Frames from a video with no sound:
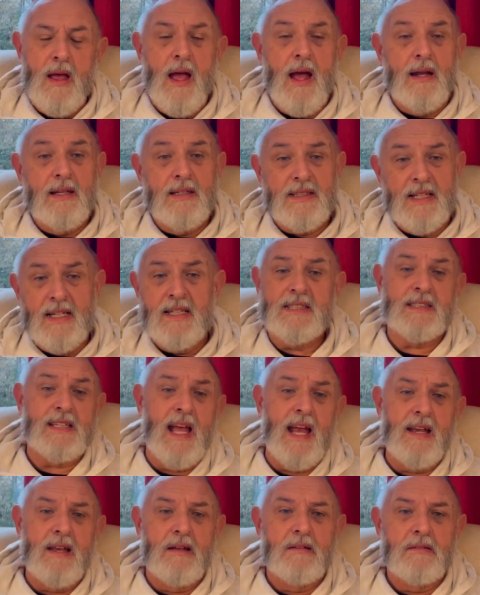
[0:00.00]
And as he
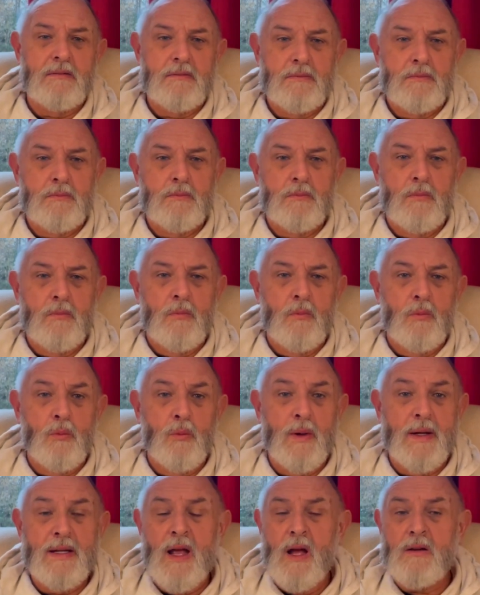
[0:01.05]
said,
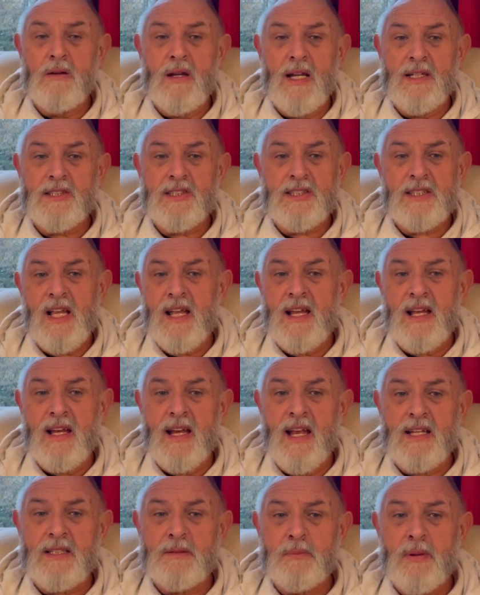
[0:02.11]
we don't legislate
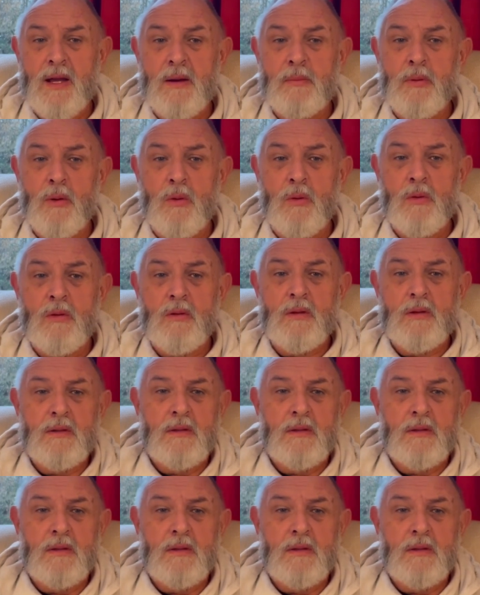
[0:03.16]
against people